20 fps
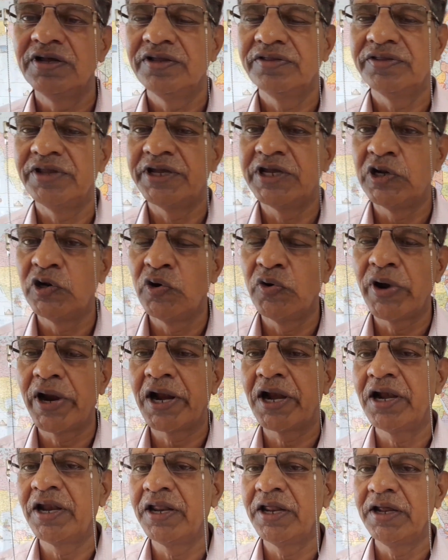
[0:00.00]
There is no
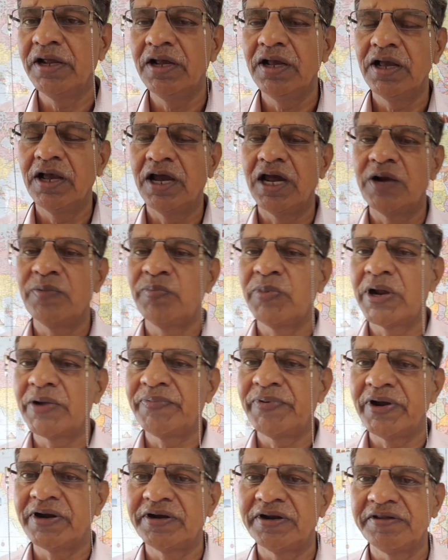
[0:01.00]
idling, and
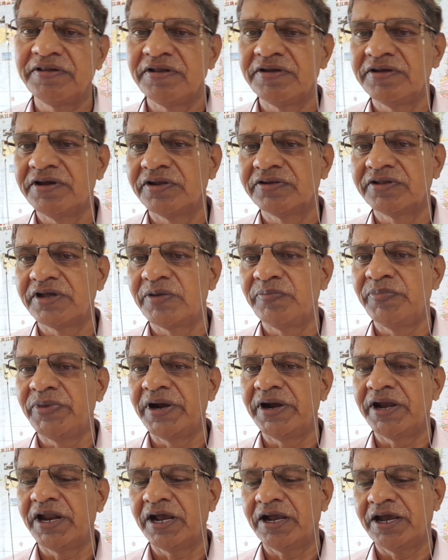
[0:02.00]
perfect decisions have
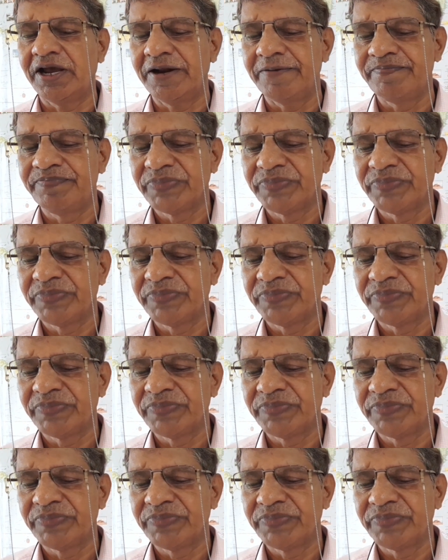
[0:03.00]
been taken.